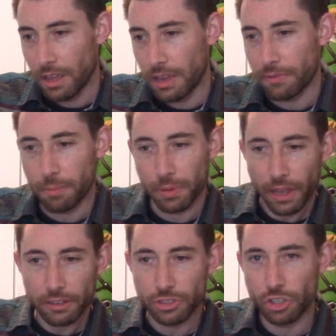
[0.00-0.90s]
if the
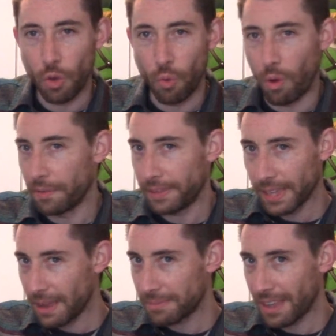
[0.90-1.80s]
players don't want the
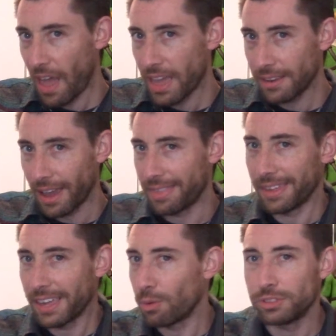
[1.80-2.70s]
game to end, I
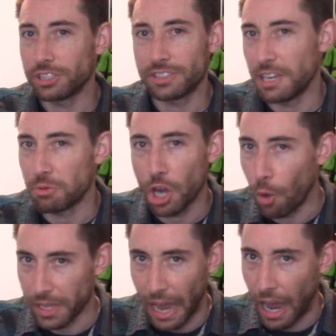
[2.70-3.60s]
think it will just keep
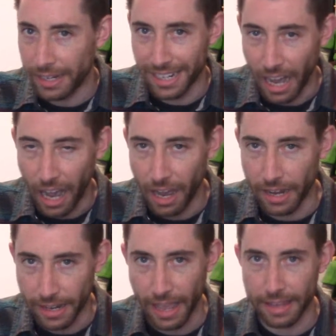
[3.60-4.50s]
going on and
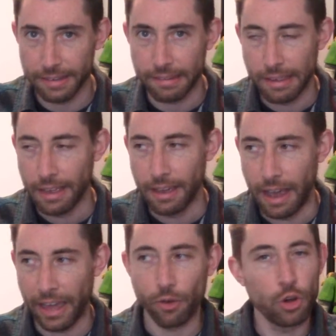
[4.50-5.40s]
on. And
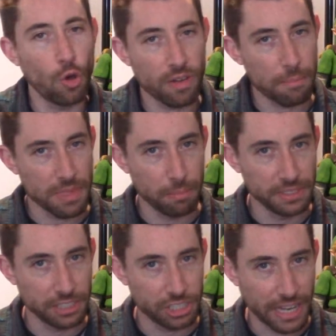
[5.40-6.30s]
I don't know if I'm in the
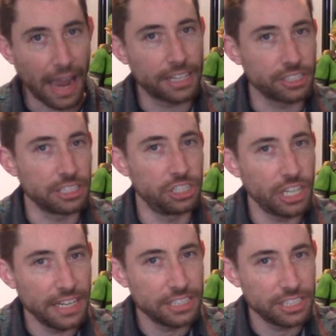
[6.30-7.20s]
position to actually
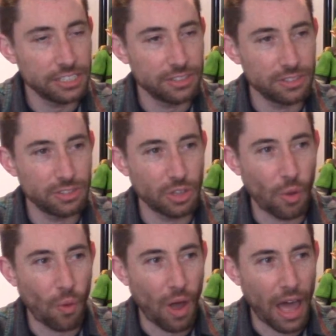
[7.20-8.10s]
change it,
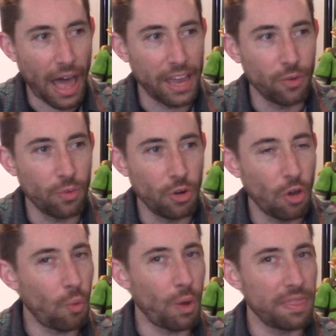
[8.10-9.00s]
so I don't
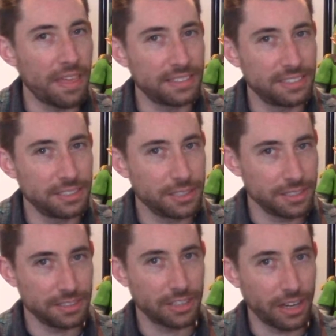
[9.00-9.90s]
know when that
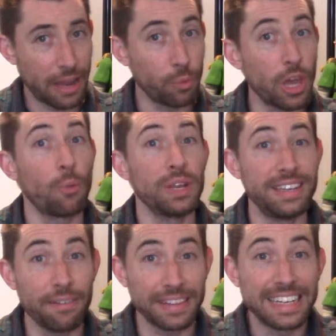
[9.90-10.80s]
series is going to end. We
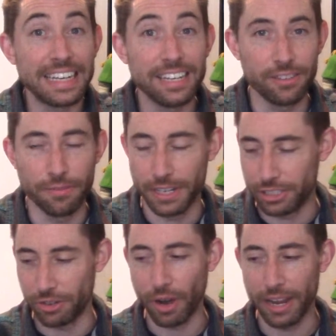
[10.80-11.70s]
definitely need to
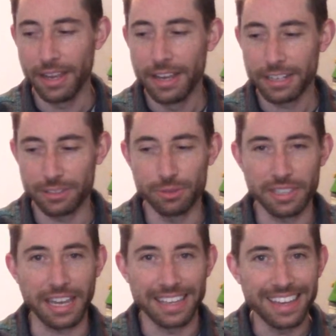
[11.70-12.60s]
finish it, right? Because it was
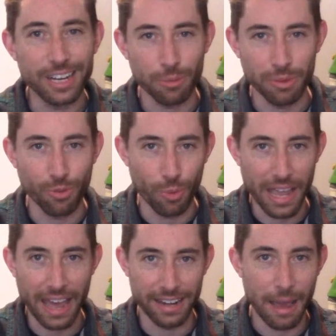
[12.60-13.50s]
like a year before we
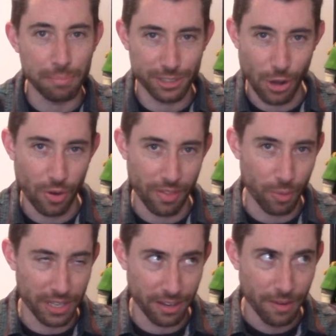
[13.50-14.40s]
had an episode, and then
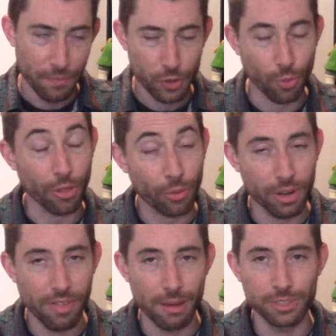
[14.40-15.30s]
we did 2 or
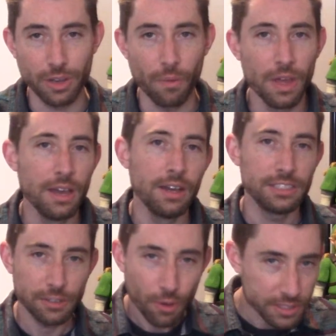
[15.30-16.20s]
3 of them. So
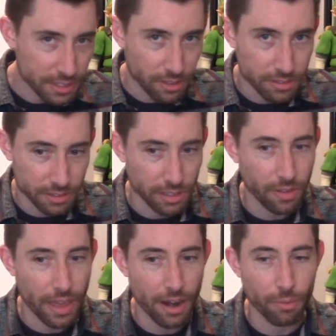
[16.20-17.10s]
Seafall's still
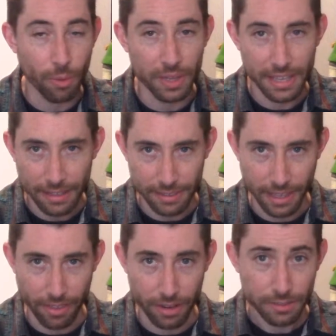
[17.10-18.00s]
there when we can get
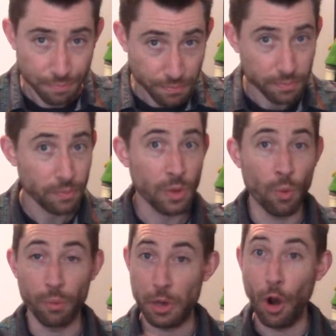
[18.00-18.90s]
together.
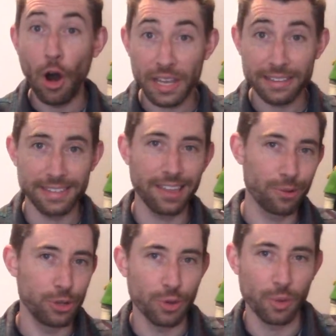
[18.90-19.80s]
When we can all get together,
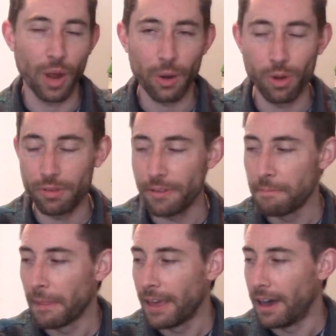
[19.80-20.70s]
we're doing Werewolf.
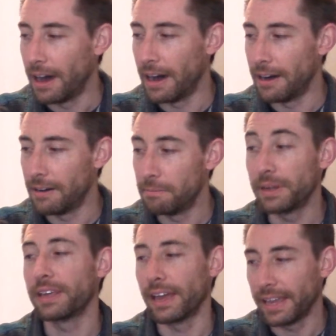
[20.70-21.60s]

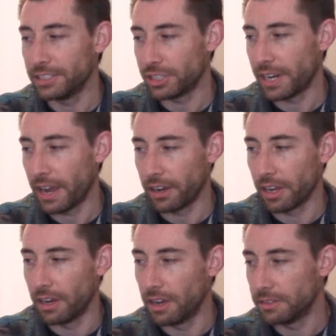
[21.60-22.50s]
But yeah, Andrea and I are
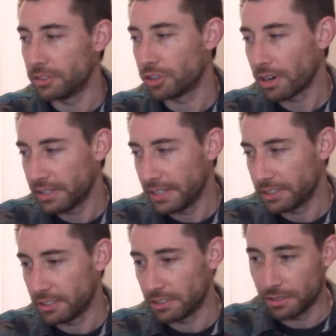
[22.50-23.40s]
going to turn our
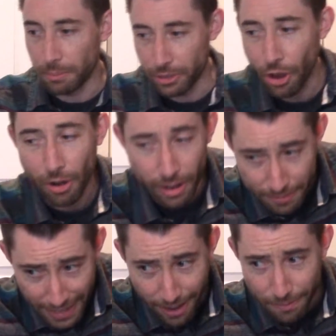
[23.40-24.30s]
attentions to Medora.
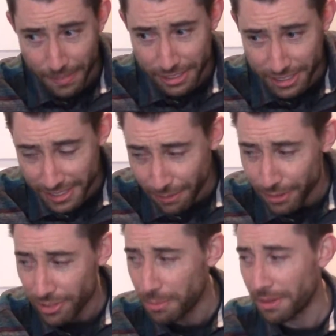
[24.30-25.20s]
Now, just to give you
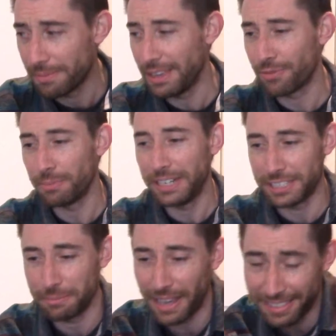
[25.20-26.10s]
some
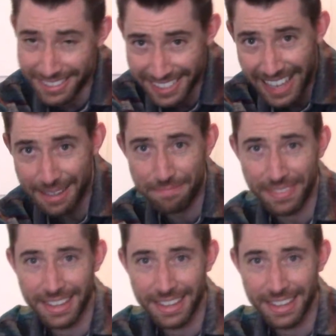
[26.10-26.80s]
information about this game,